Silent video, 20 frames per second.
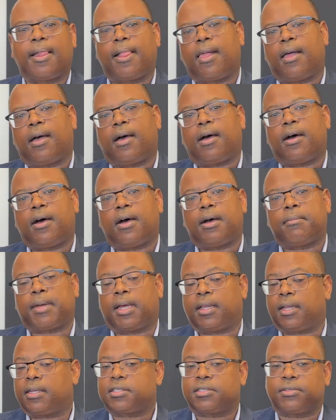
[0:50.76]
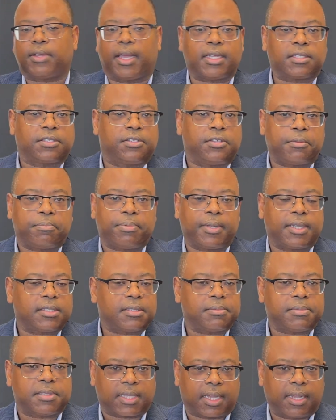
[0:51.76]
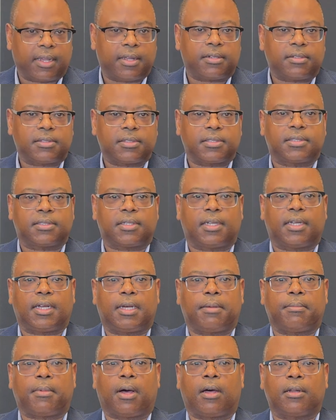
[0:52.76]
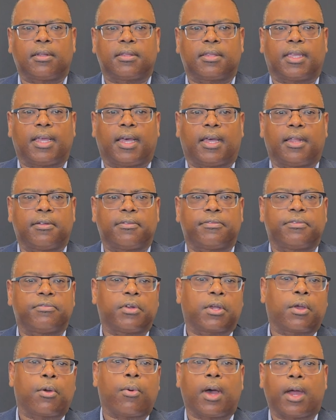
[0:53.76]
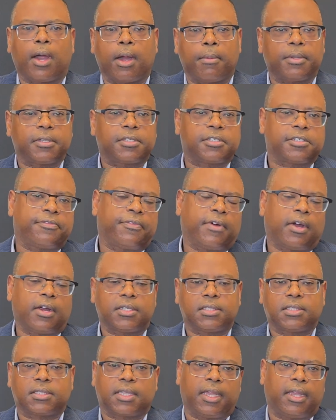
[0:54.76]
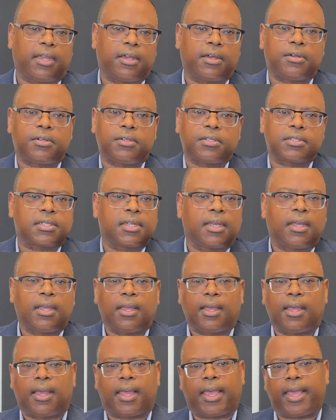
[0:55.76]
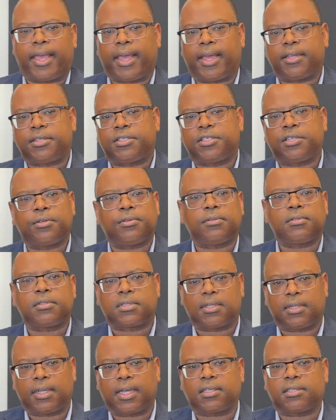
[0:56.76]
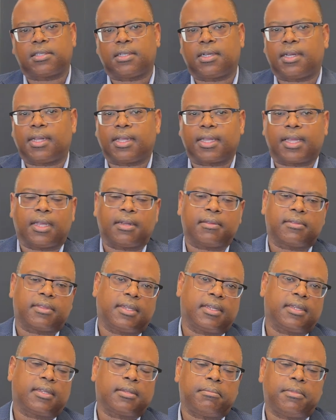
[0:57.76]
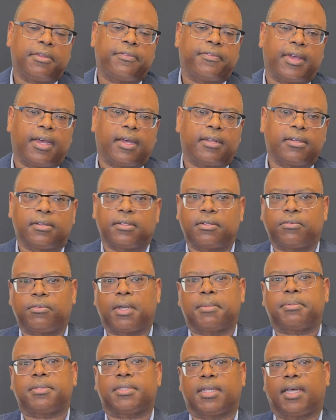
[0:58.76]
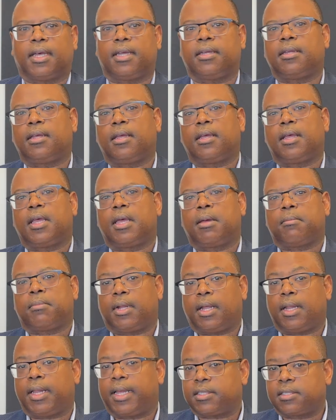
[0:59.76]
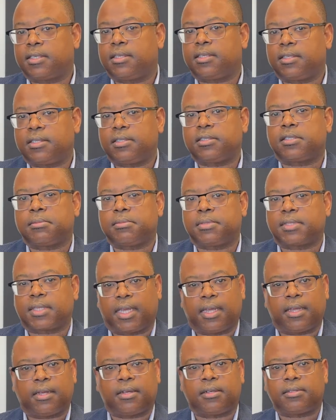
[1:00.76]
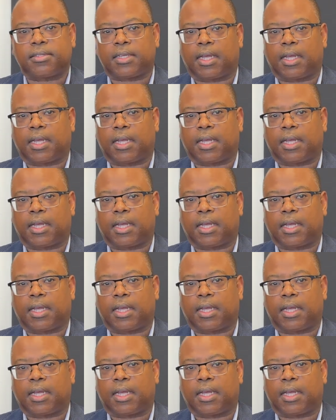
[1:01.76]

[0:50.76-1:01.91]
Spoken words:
I'd also ask you to play some scales. All of the kind of requirements as far as scales and tune selection and that kind of thing can be found on the website. But I'll ask you to do some scales.